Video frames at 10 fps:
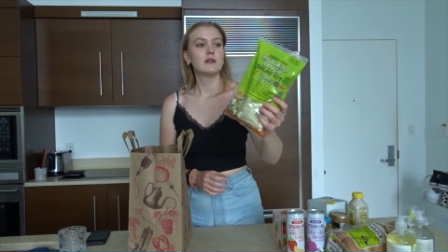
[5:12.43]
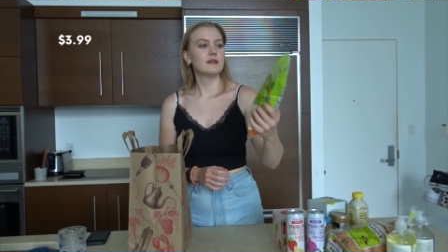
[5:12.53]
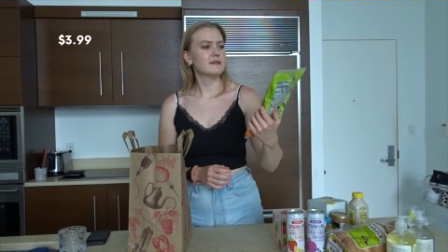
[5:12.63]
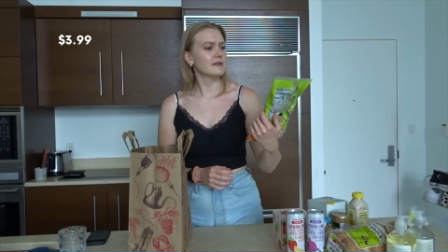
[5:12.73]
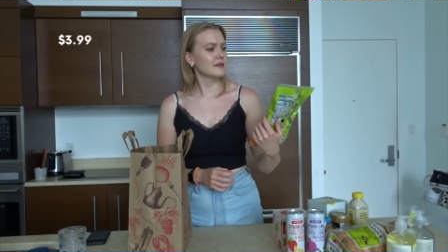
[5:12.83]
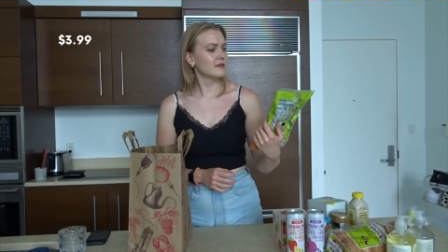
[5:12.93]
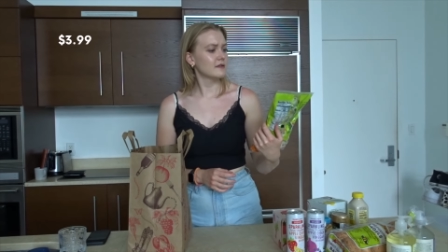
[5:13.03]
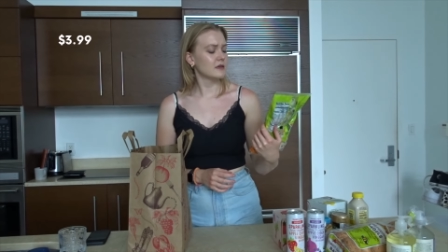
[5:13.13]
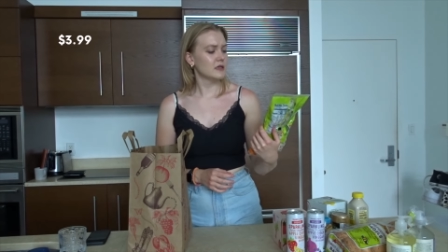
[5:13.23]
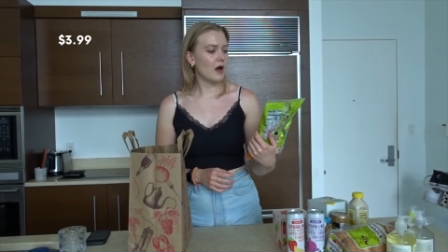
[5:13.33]
This is
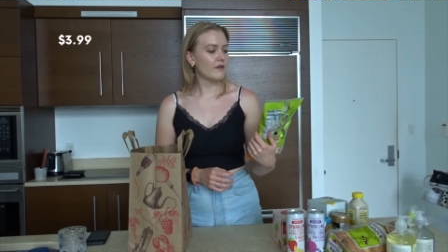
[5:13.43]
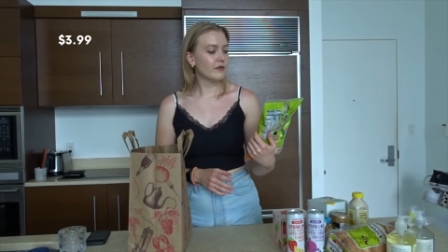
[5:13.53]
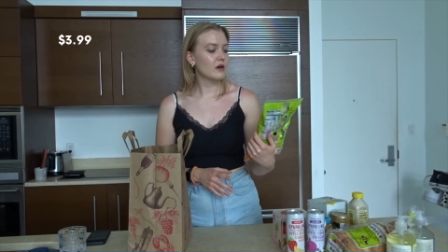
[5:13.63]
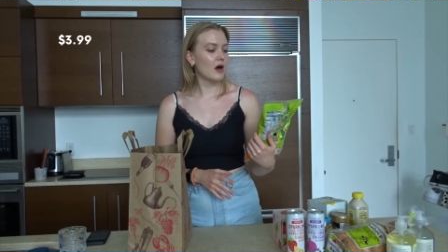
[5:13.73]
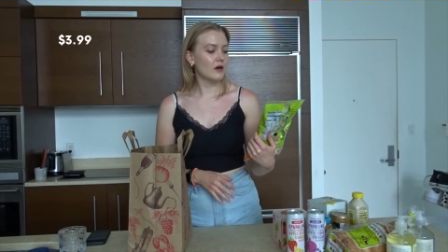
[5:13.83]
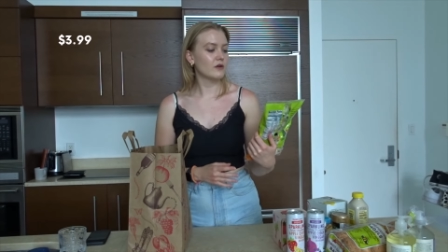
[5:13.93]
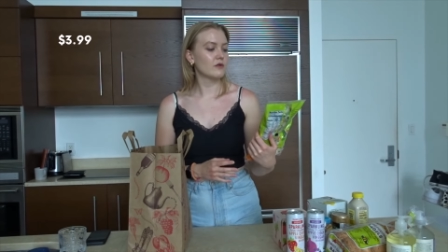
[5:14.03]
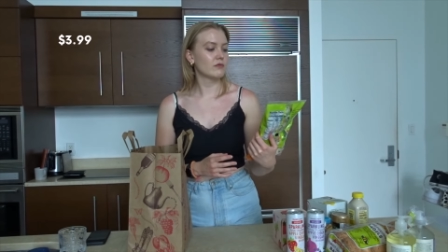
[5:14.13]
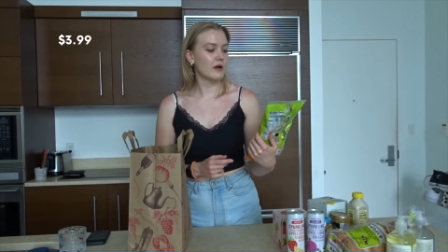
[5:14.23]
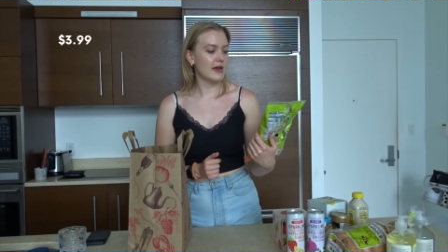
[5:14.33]
the
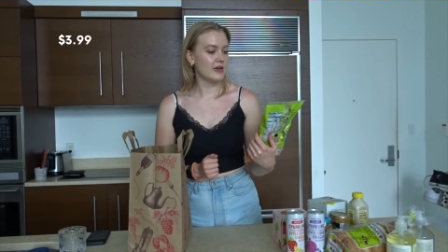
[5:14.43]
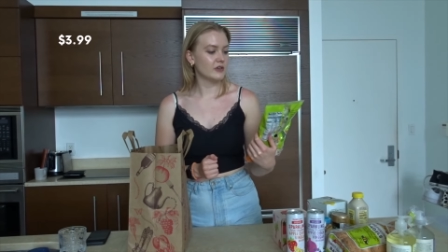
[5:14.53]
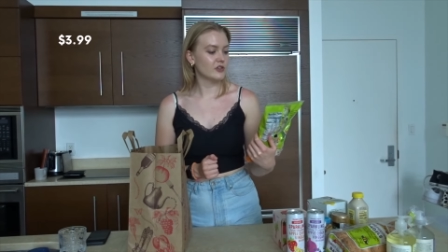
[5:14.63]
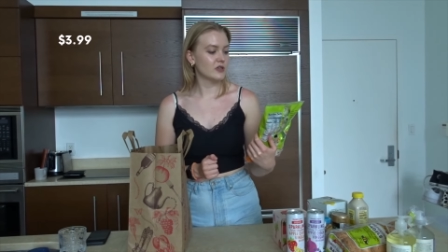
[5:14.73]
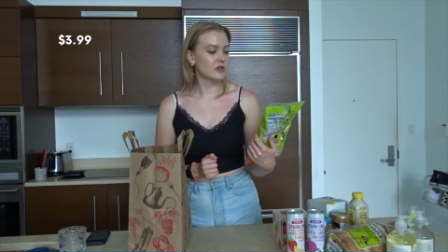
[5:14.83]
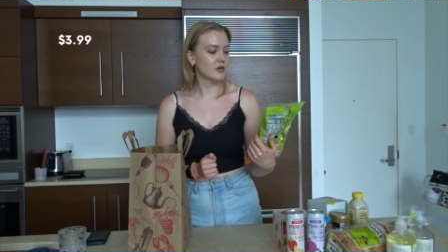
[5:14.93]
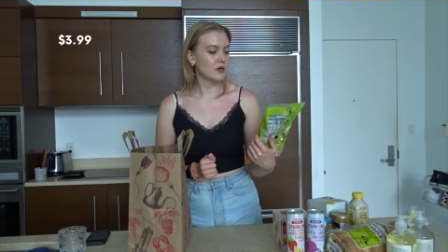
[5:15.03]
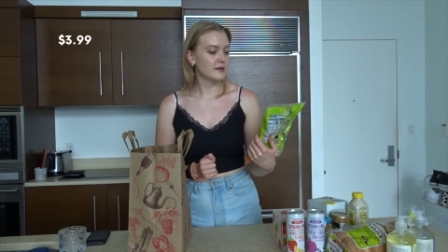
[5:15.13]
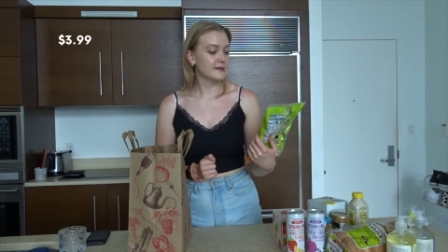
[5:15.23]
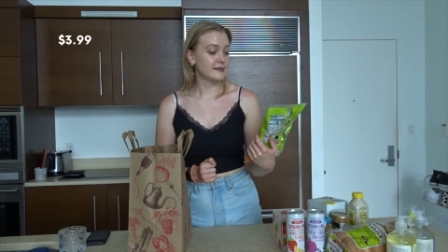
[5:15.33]
avocado ranch
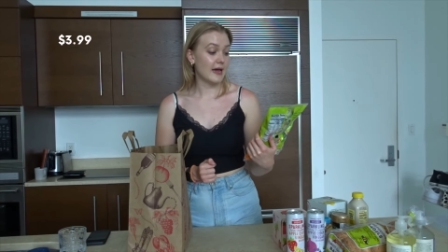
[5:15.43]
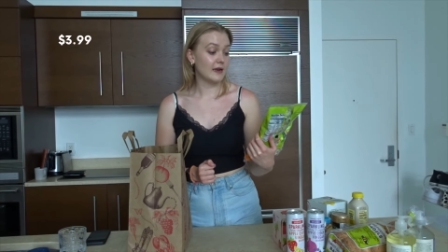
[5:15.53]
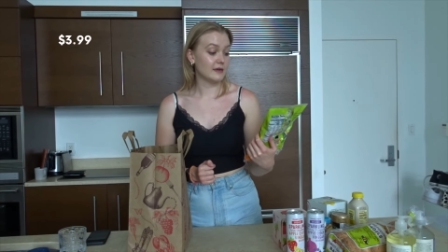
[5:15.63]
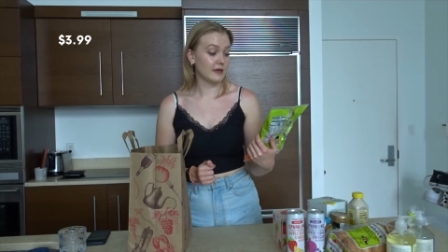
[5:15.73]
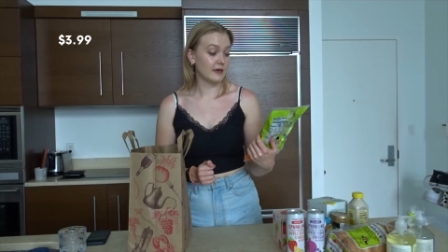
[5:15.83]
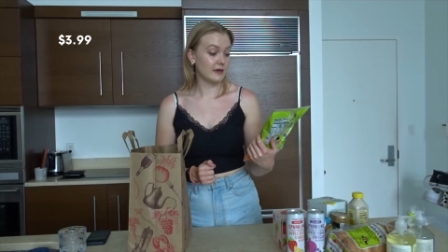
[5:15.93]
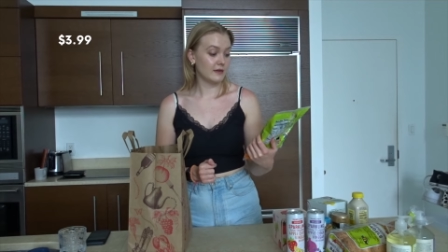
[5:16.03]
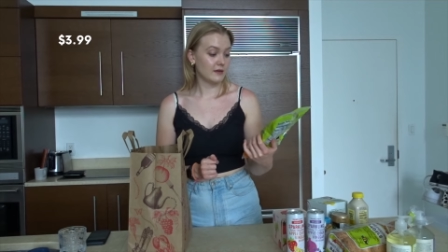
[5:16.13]
salad kit.